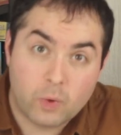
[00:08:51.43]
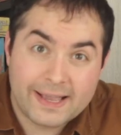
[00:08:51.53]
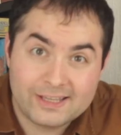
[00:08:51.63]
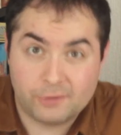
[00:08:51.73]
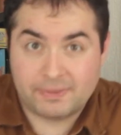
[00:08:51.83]

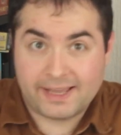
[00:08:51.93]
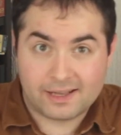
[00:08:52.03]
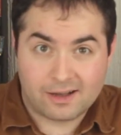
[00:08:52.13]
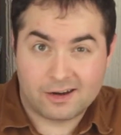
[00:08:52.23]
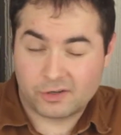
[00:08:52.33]
when you play a
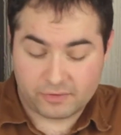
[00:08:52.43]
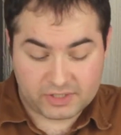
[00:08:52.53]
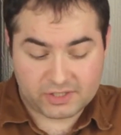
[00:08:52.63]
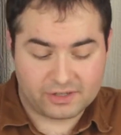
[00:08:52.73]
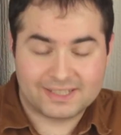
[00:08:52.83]
card of a
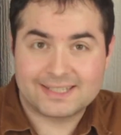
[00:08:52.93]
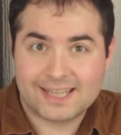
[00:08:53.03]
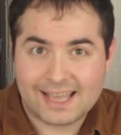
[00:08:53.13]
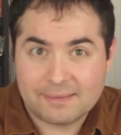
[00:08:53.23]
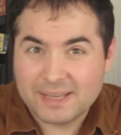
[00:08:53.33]
certain
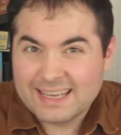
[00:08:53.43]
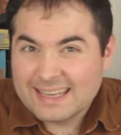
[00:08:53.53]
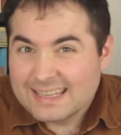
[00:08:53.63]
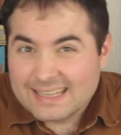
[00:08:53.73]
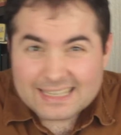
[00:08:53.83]
type,
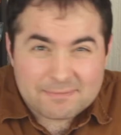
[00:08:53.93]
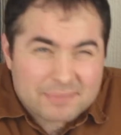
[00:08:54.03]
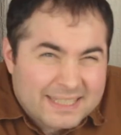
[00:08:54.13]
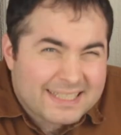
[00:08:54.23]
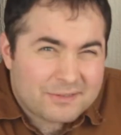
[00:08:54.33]
it's
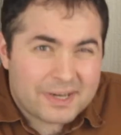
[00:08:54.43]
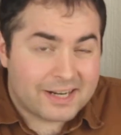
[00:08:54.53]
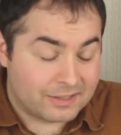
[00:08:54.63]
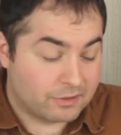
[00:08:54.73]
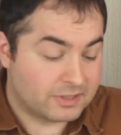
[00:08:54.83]
pretty
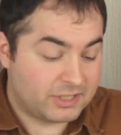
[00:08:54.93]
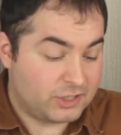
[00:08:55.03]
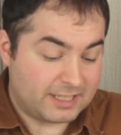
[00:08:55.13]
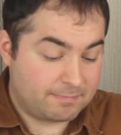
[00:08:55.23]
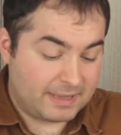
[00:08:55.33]
rare not to
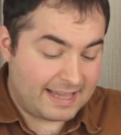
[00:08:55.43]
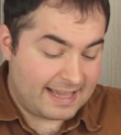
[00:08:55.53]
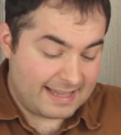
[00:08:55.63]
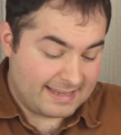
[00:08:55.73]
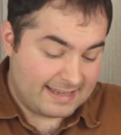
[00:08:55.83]
just
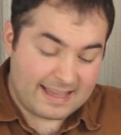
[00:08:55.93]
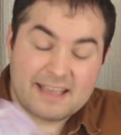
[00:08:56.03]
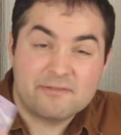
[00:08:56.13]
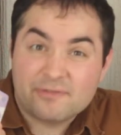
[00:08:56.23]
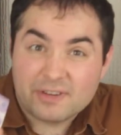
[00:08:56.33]
play
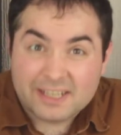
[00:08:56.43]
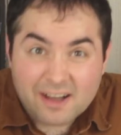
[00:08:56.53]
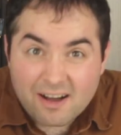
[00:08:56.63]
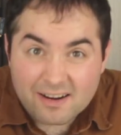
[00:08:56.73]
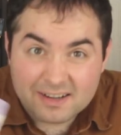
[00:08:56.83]
every
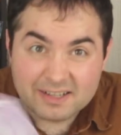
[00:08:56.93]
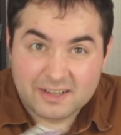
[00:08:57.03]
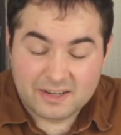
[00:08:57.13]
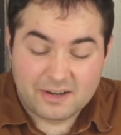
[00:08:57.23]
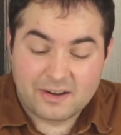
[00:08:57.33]
card
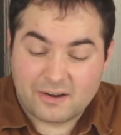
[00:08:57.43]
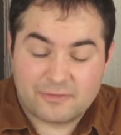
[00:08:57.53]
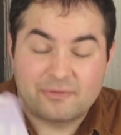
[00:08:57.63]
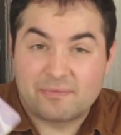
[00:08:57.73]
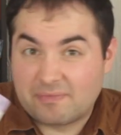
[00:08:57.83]

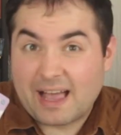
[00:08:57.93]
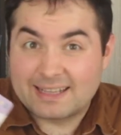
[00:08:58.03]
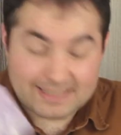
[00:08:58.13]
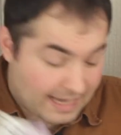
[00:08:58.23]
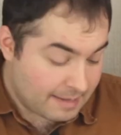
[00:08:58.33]
of
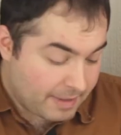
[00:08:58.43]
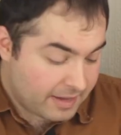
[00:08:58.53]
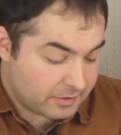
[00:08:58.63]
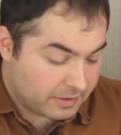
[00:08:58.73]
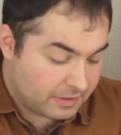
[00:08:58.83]
that type
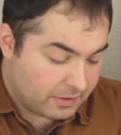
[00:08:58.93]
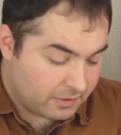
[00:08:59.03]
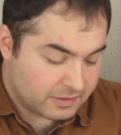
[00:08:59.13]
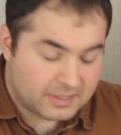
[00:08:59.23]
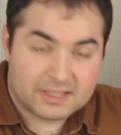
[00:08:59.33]
out
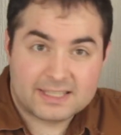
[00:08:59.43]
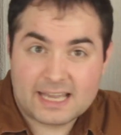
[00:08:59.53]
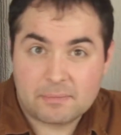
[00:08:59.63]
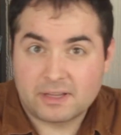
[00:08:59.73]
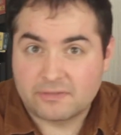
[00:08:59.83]
onto the
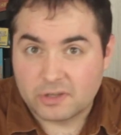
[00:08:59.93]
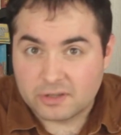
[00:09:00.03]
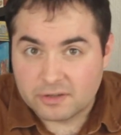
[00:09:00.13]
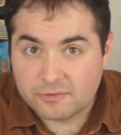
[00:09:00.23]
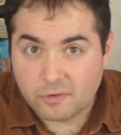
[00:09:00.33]
table if you
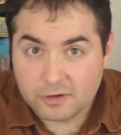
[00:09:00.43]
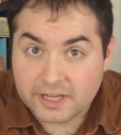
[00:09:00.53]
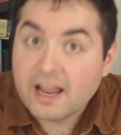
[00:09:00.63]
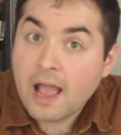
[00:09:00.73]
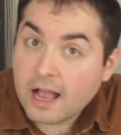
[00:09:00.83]
can afford
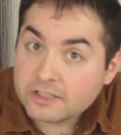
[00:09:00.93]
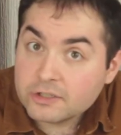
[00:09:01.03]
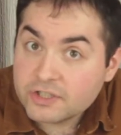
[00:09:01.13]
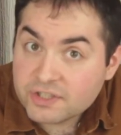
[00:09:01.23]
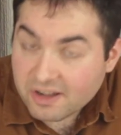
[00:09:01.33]
it. And you
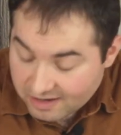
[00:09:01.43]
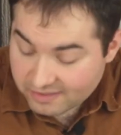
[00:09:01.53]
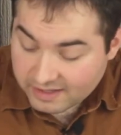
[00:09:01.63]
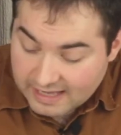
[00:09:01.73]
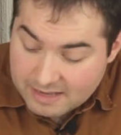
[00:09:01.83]
start
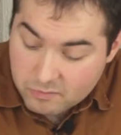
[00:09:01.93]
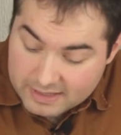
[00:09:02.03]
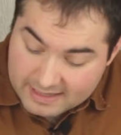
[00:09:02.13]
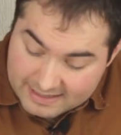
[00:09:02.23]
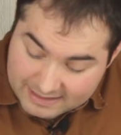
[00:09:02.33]
the game
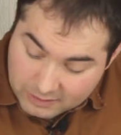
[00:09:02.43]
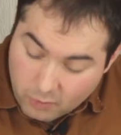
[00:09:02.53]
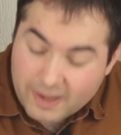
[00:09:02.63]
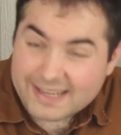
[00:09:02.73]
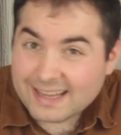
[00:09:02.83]
with
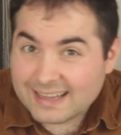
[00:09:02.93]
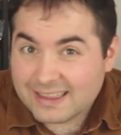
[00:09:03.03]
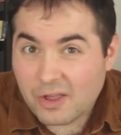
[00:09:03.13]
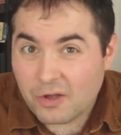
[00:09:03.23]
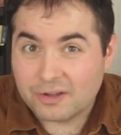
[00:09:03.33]
quite a
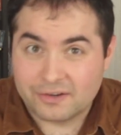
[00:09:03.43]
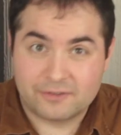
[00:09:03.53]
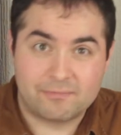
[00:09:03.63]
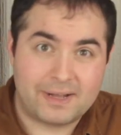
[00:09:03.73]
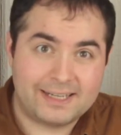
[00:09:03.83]
lot
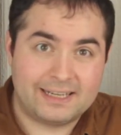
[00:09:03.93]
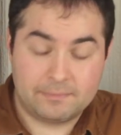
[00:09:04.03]
of money,